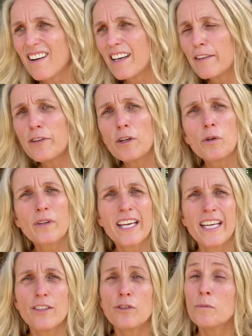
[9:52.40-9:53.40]
If you're
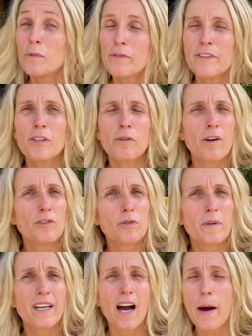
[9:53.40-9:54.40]
looking into moving to Costa
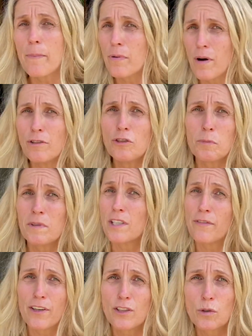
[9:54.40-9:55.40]
Rica, approach
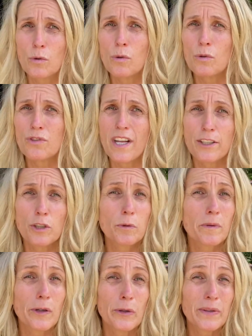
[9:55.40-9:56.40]
specific schools that you
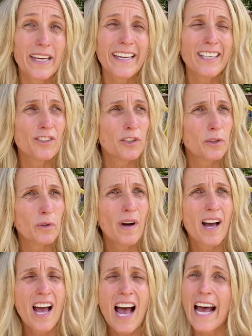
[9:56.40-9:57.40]
were looking into
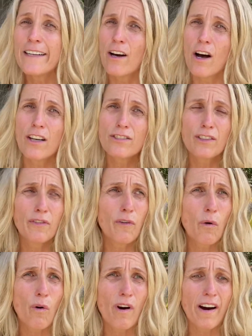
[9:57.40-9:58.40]
and ask
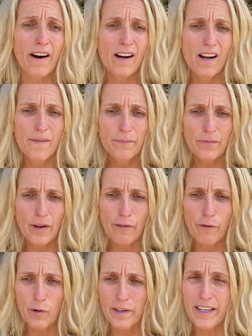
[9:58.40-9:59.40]
for
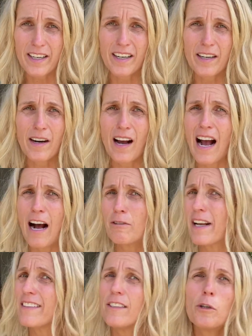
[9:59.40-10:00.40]
their how
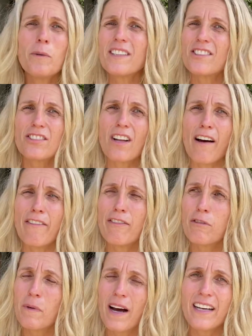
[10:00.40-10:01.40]
they deal with stuff,
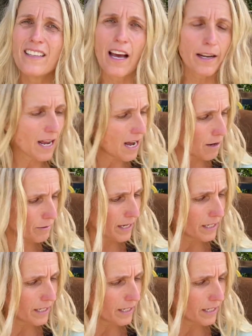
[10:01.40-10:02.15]
right? And how they